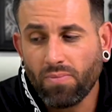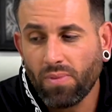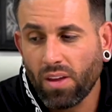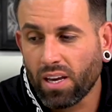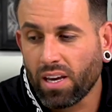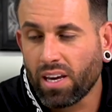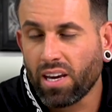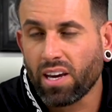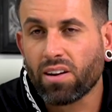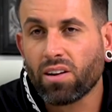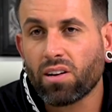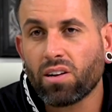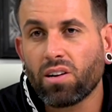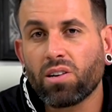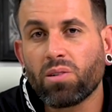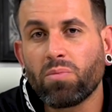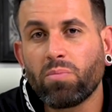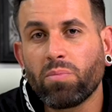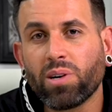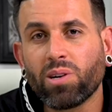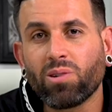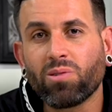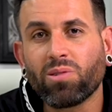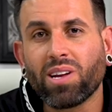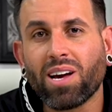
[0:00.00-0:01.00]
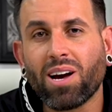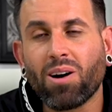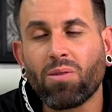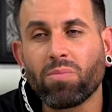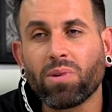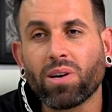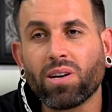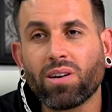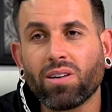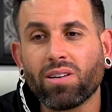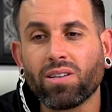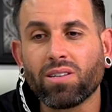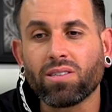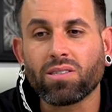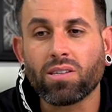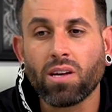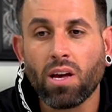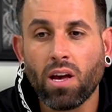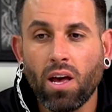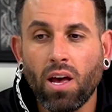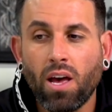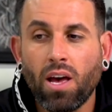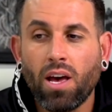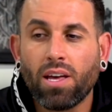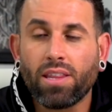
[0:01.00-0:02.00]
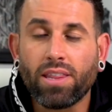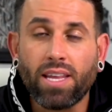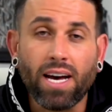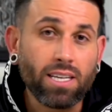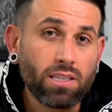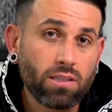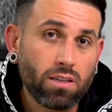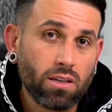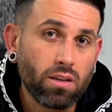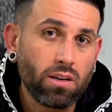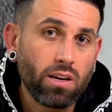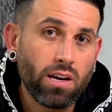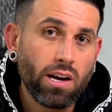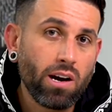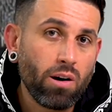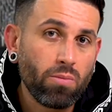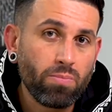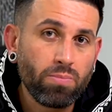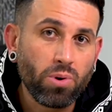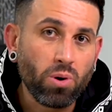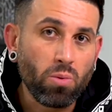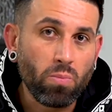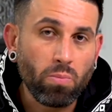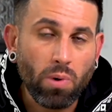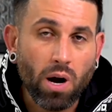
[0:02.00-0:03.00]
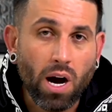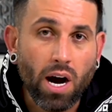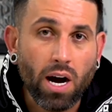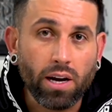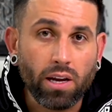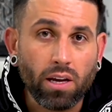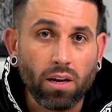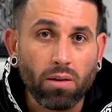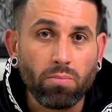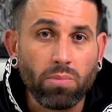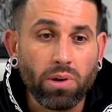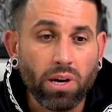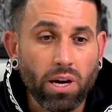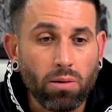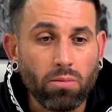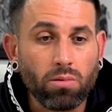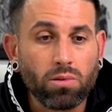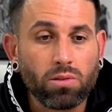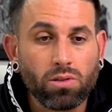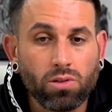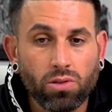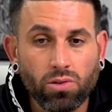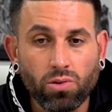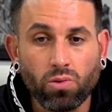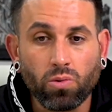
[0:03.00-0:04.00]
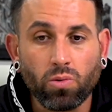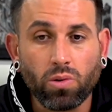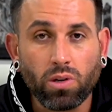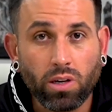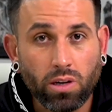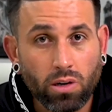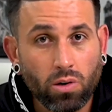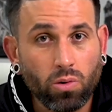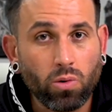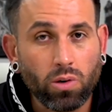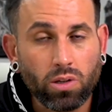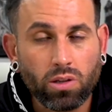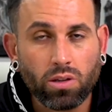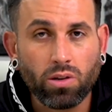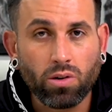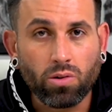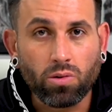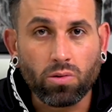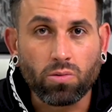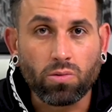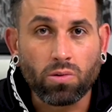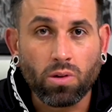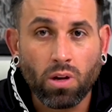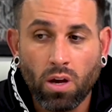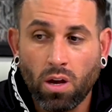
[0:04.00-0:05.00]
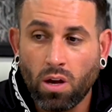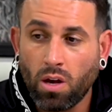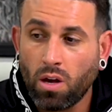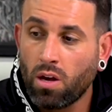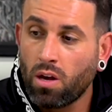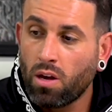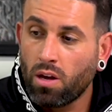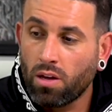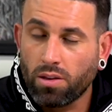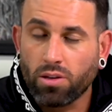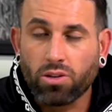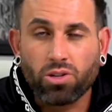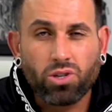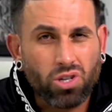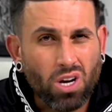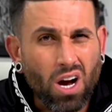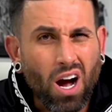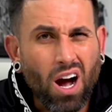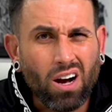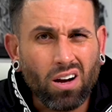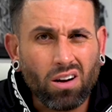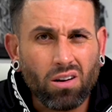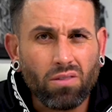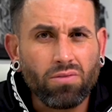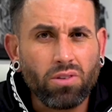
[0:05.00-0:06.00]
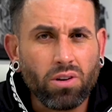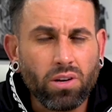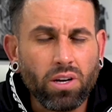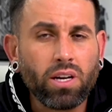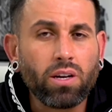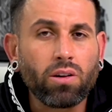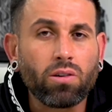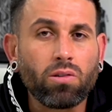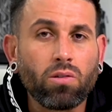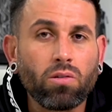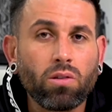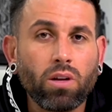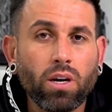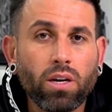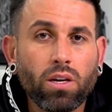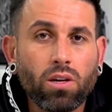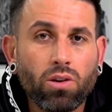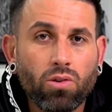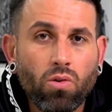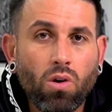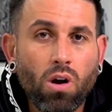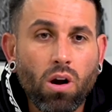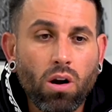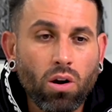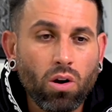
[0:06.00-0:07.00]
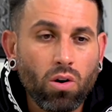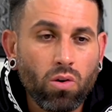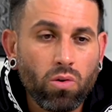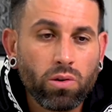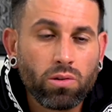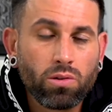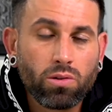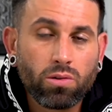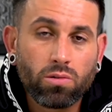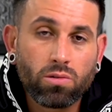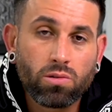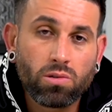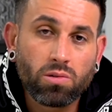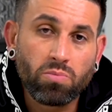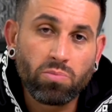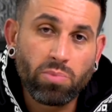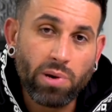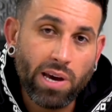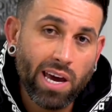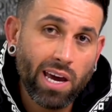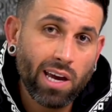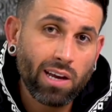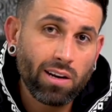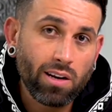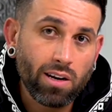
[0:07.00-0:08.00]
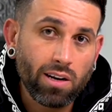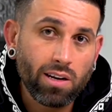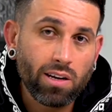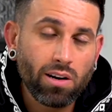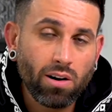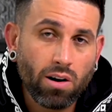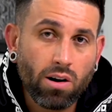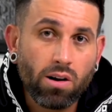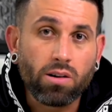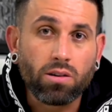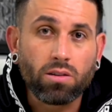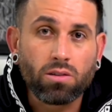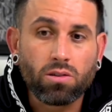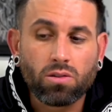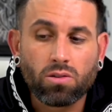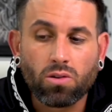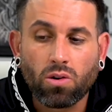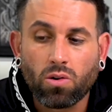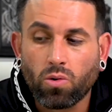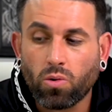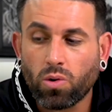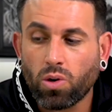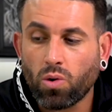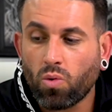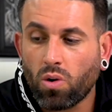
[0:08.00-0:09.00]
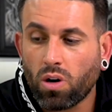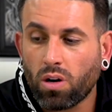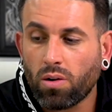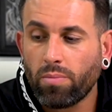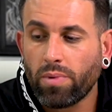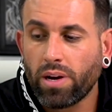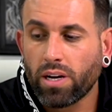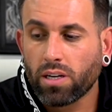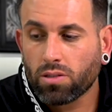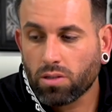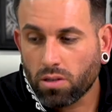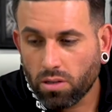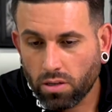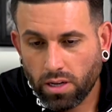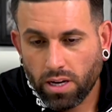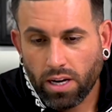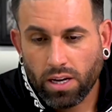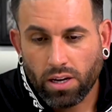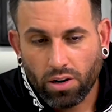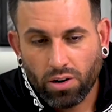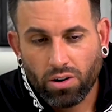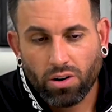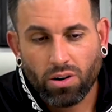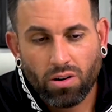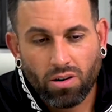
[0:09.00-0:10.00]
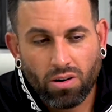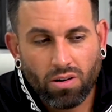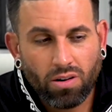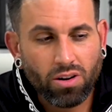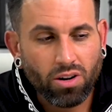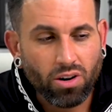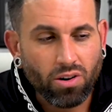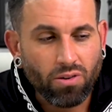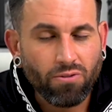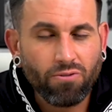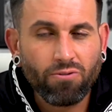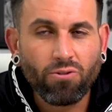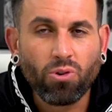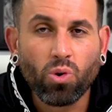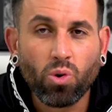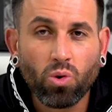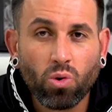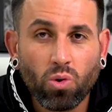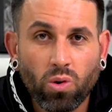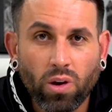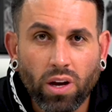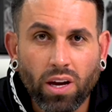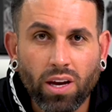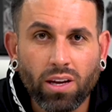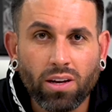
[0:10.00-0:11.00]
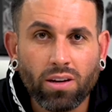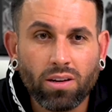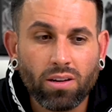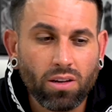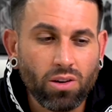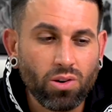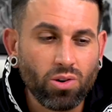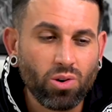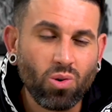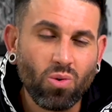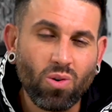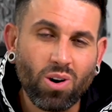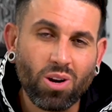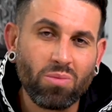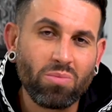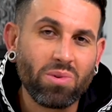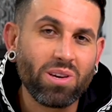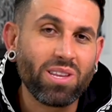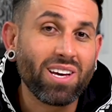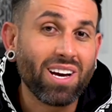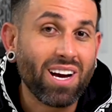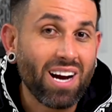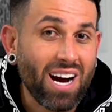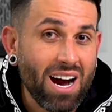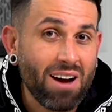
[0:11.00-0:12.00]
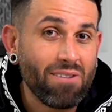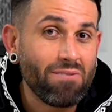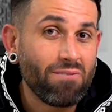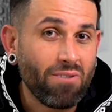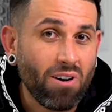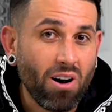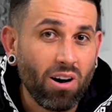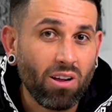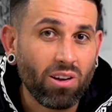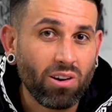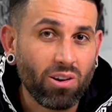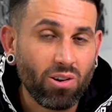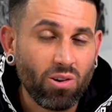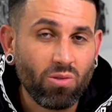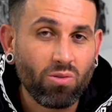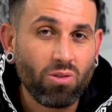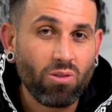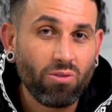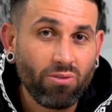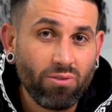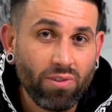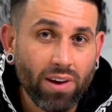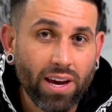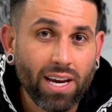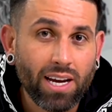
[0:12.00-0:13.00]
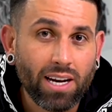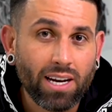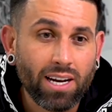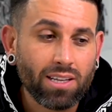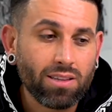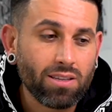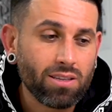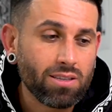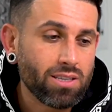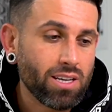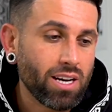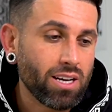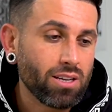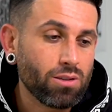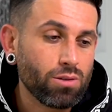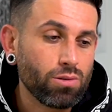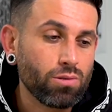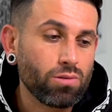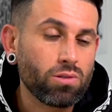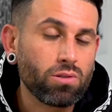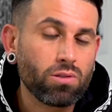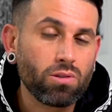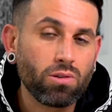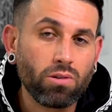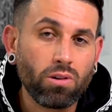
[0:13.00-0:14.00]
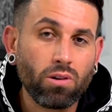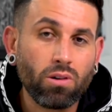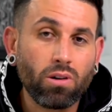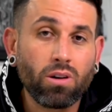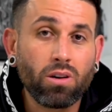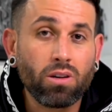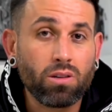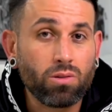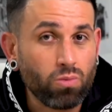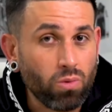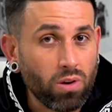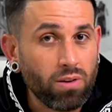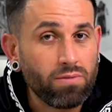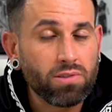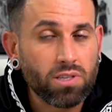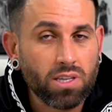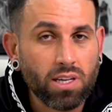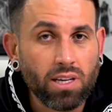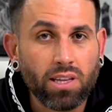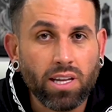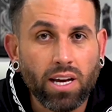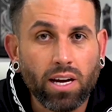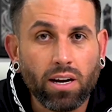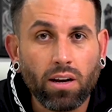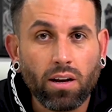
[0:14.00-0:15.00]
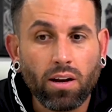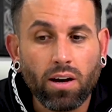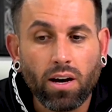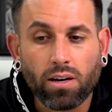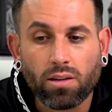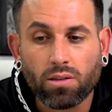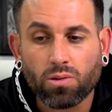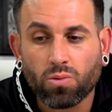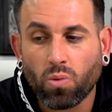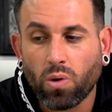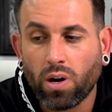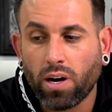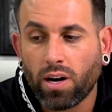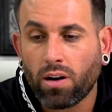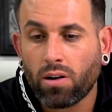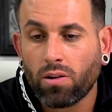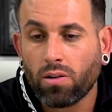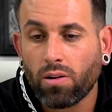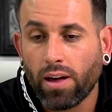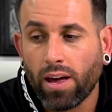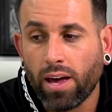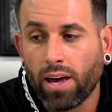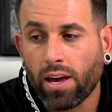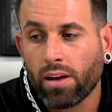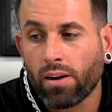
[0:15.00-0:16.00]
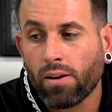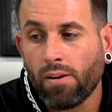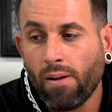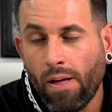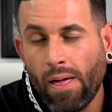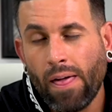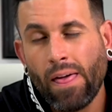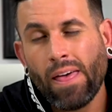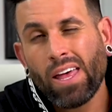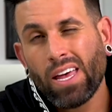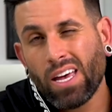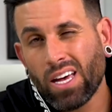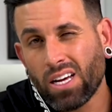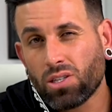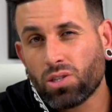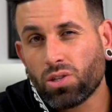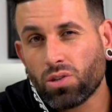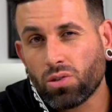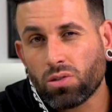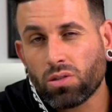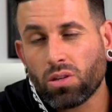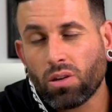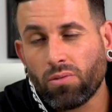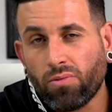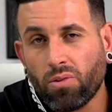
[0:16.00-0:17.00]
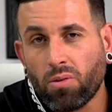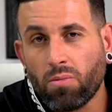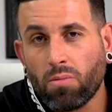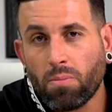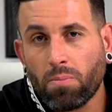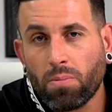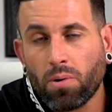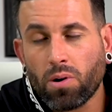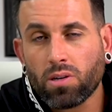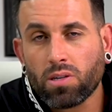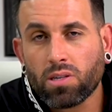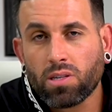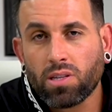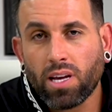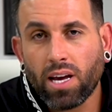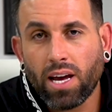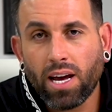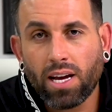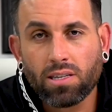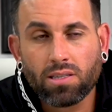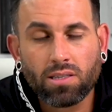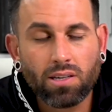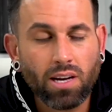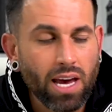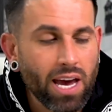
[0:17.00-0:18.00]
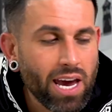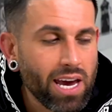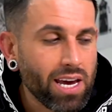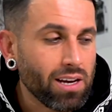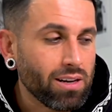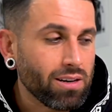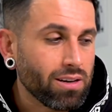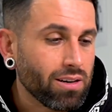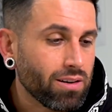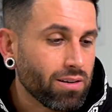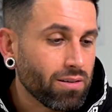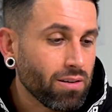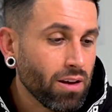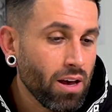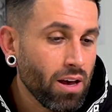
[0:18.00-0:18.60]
get a good meal down because that's going to help your body be able to deal with the shock of the needle. Like, you are going through some pain and it hurts. So you want to make sure that you're full, and you don't want to be the guy falling over fainting at the tattoo studio, because we've seen that a lot as well. And it's usually from a person that hasn't eaten